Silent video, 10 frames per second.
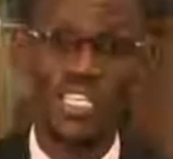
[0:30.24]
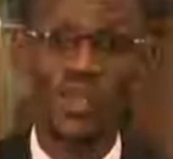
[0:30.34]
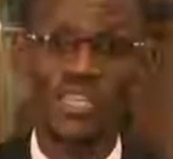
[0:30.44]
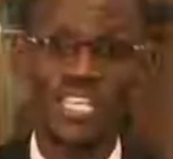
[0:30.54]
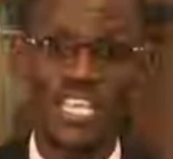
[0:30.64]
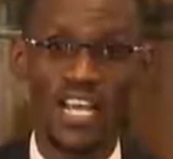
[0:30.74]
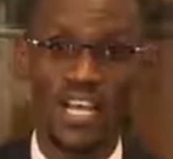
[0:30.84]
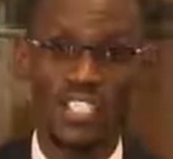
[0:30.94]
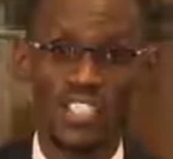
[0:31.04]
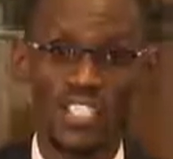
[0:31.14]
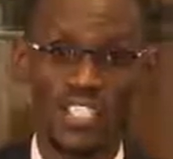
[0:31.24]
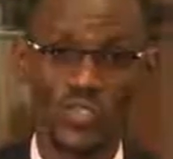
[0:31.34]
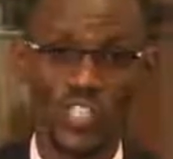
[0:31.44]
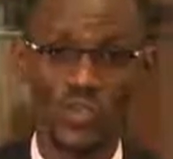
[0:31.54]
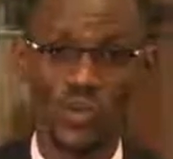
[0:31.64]
down here at the
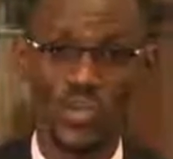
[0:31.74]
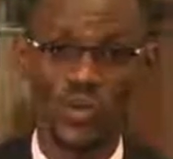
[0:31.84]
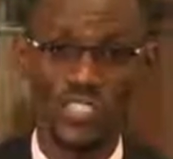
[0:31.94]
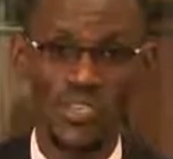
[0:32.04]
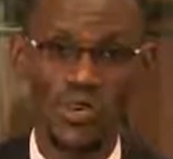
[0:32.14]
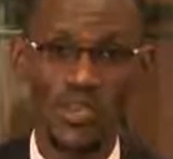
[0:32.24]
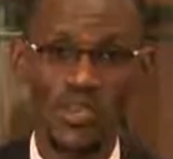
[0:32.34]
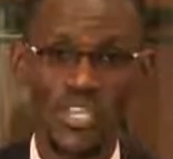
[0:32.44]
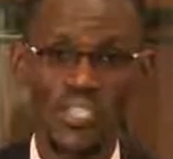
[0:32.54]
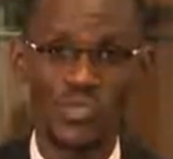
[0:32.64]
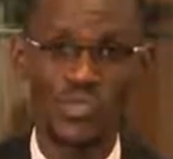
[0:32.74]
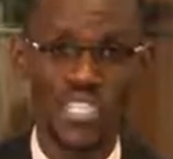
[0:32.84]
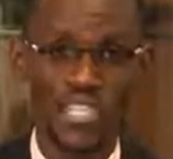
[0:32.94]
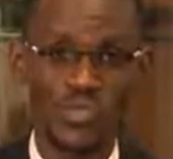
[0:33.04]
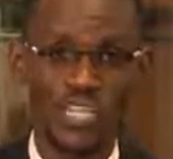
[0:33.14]
Sheraton Kampala Hotel, where we do
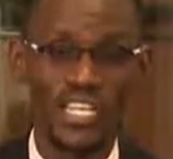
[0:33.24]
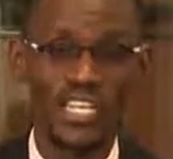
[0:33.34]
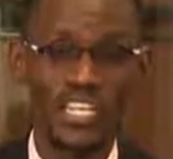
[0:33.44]
take a look